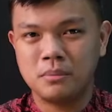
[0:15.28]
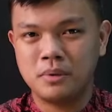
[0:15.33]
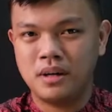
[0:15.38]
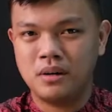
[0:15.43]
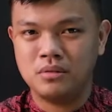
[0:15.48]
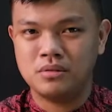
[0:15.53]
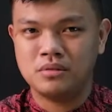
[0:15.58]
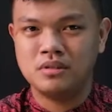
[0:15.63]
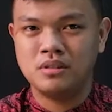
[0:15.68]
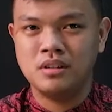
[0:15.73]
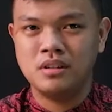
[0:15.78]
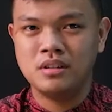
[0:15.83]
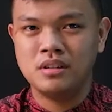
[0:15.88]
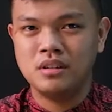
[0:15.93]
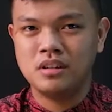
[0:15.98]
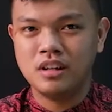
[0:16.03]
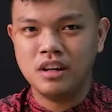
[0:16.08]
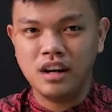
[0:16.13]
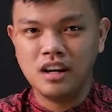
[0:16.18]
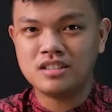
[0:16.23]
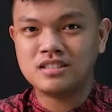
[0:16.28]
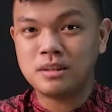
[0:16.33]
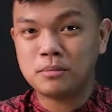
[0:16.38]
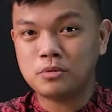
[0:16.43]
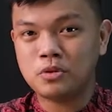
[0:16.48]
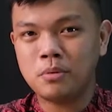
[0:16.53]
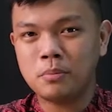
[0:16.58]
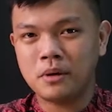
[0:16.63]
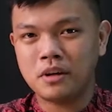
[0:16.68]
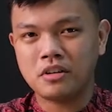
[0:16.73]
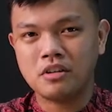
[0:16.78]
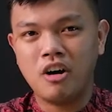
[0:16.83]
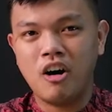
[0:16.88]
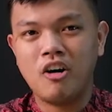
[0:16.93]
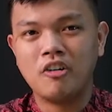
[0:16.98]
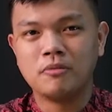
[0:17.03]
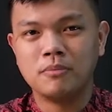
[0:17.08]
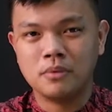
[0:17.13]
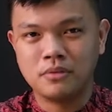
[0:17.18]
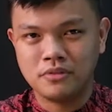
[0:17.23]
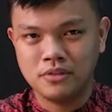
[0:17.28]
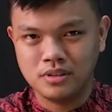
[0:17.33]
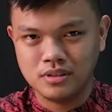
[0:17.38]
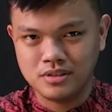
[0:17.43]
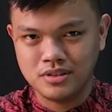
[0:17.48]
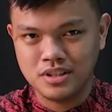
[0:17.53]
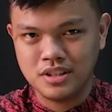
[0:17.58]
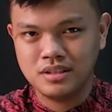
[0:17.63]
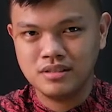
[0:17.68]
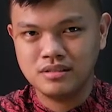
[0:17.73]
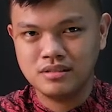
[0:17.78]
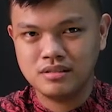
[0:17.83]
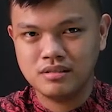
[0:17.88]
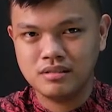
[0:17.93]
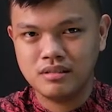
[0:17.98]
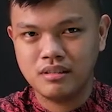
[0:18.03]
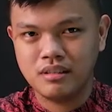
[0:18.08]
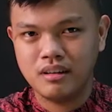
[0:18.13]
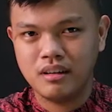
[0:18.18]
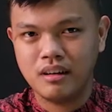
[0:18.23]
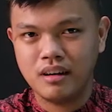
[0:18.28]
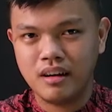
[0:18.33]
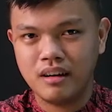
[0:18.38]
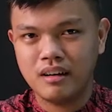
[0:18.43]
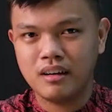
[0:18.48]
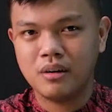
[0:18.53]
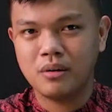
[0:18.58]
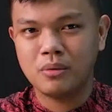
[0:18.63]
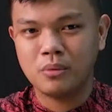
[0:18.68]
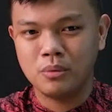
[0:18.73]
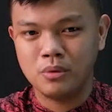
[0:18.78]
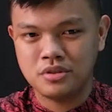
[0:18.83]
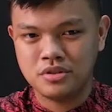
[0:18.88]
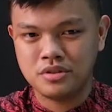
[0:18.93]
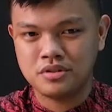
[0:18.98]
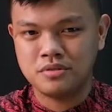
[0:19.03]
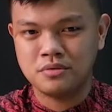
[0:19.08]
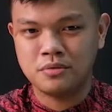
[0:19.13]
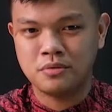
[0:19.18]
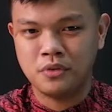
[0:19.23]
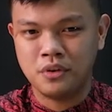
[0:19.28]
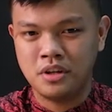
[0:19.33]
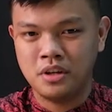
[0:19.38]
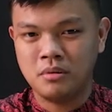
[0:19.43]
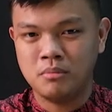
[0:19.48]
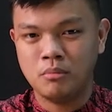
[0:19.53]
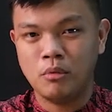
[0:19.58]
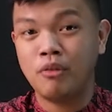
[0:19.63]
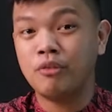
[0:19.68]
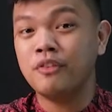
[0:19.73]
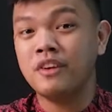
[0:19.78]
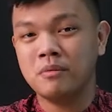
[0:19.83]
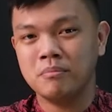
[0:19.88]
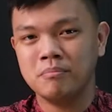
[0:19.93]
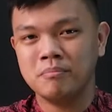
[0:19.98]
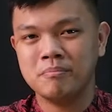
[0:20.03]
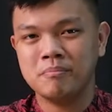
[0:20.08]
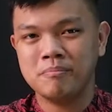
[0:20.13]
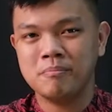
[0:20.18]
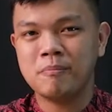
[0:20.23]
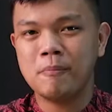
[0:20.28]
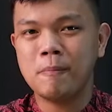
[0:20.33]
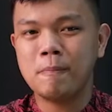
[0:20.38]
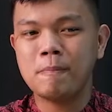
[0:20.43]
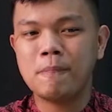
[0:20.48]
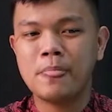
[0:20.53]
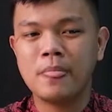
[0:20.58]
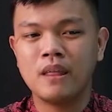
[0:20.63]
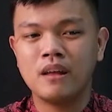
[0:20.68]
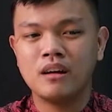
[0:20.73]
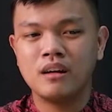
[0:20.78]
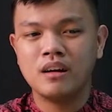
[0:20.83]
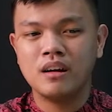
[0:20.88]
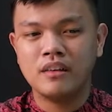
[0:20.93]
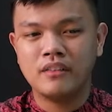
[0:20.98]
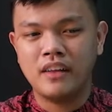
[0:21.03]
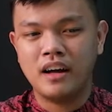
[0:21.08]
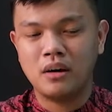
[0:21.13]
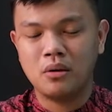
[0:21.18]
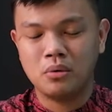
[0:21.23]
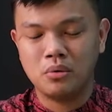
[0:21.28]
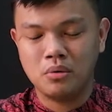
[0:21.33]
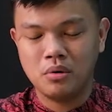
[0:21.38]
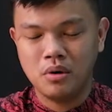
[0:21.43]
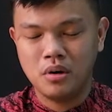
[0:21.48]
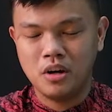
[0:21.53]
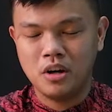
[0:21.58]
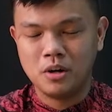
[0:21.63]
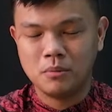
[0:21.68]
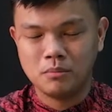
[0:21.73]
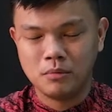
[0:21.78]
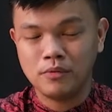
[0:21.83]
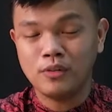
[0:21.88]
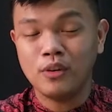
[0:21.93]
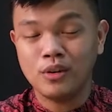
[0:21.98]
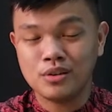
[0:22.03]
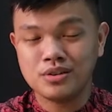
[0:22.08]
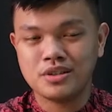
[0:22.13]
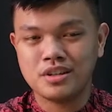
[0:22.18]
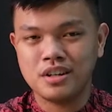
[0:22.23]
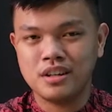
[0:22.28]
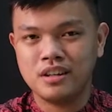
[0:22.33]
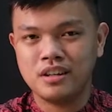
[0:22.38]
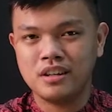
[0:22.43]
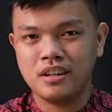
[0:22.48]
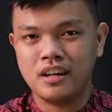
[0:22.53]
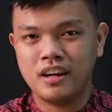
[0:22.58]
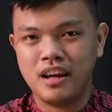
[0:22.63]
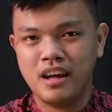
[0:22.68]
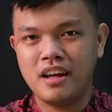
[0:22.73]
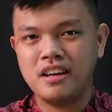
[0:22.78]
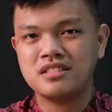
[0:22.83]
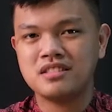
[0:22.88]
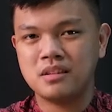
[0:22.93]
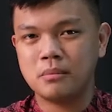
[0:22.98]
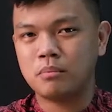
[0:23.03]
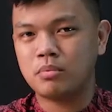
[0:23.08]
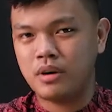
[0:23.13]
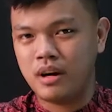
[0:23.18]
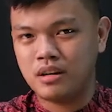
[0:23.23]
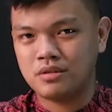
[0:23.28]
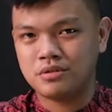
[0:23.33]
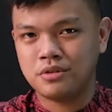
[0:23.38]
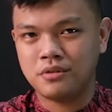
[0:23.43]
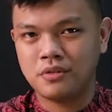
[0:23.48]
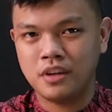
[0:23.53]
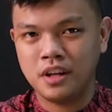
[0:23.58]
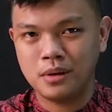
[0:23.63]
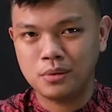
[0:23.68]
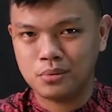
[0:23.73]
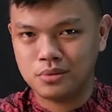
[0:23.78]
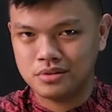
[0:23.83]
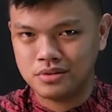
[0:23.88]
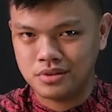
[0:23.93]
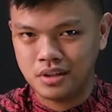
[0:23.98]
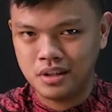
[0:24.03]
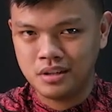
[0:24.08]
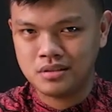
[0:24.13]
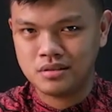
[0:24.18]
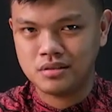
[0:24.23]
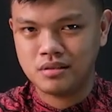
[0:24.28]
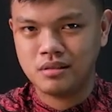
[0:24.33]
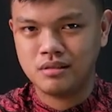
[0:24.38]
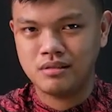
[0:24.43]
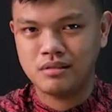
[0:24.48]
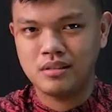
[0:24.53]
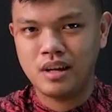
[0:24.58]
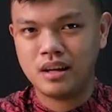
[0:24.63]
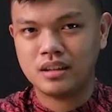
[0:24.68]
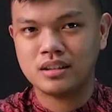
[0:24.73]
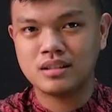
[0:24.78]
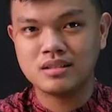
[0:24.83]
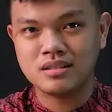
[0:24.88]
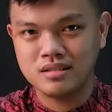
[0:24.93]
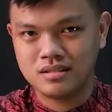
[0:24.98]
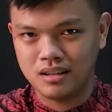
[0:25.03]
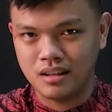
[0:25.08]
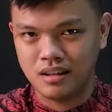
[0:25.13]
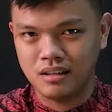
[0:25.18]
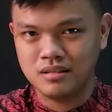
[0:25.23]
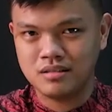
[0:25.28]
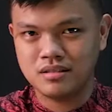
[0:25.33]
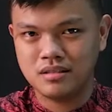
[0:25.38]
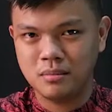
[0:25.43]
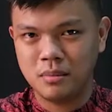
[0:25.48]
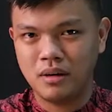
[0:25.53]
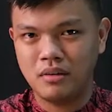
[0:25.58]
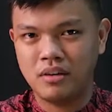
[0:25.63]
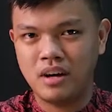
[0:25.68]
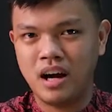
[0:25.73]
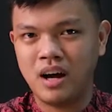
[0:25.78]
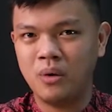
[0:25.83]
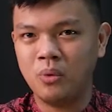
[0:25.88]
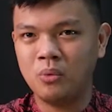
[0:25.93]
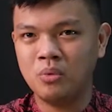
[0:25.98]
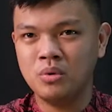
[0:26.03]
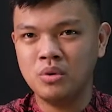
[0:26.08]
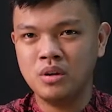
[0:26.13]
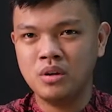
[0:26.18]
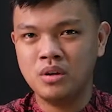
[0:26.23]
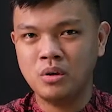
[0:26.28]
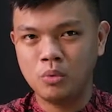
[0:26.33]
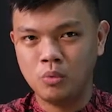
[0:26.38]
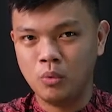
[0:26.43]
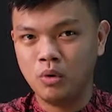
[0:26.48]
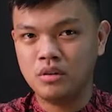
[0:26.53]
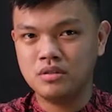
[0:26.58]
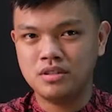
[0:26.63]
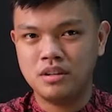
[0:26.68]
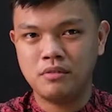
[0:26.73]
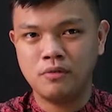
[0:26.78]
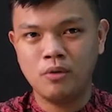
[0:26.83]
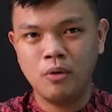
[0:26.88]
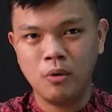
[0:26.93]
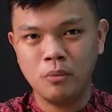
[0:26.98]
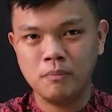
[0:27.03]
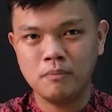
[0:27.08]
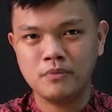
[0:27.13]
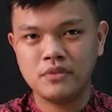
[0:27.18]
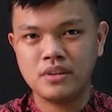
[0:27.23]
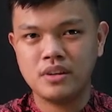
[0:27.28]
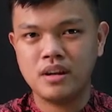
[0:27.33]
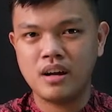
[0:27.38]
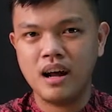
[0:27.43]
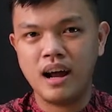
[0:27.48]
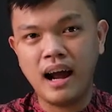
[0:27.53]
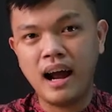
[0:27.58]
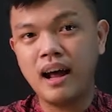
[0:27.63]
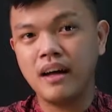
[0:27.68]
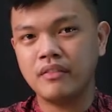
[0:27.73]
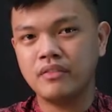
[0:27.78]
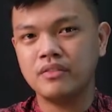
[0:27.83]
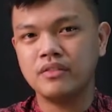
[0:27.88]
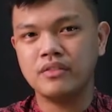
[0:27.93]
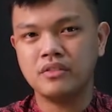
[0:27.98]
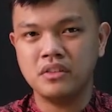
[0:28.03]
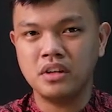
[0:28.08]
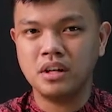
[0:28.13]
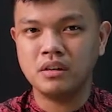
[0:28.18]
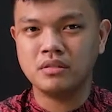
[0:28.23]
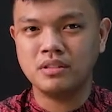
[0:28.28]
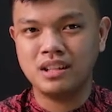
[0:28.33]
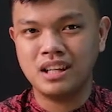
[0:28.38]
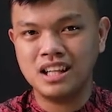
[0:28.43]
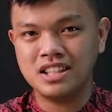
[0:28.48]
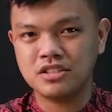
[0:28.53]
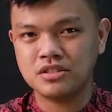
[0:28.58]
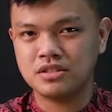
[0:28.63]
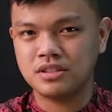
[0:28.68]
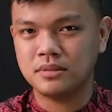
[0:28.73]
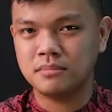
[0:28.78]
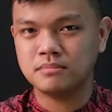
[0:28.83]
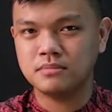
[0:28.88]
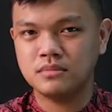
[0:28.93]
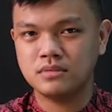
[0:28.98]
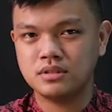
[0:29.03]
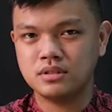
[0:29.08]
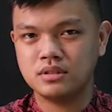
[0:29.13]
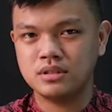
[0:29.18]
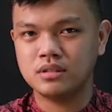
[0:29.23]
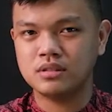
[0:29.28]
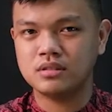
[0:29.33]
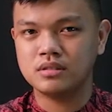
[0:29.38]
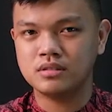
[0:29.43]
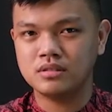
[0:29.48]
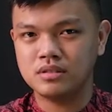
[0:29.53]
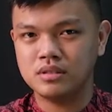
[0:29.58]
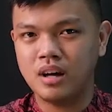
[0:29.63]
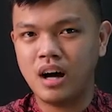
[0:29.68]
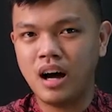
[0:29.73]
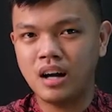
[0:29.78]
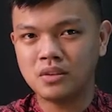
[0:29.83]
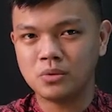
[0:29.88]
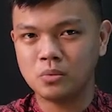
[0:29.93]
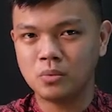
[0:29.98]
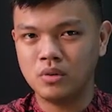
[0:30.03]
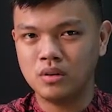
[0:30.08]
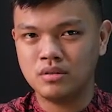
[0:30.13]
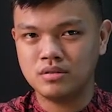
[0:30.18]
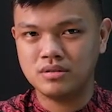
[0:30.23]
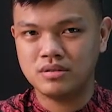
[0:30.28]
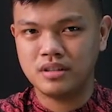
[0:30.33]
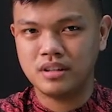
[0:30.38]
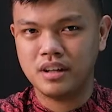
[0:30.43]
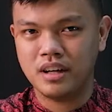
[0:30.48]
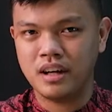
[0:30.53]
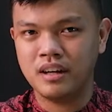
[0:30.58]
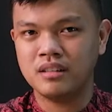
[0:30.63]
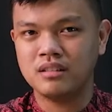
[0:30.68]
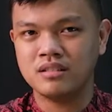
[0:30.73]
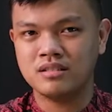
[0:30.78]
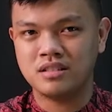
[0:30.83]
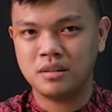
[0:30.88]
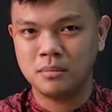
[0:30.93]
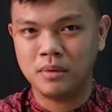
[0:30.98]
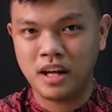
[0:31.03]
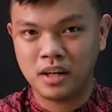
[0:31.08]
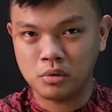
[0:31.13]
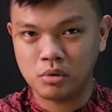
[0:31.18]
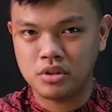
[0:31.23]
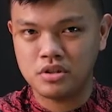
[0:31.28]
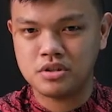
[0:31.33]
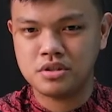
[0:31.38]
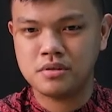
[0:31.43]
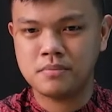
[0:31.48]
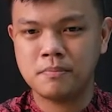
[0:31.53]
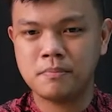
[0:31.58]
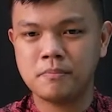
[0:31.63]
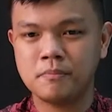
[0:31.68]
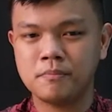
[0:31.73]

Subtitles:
about a subtopic of morphology, which is free morpheme. Now, morphology is a branch of linguistics that concerns about how words are formed and their relationship to other words in the same language.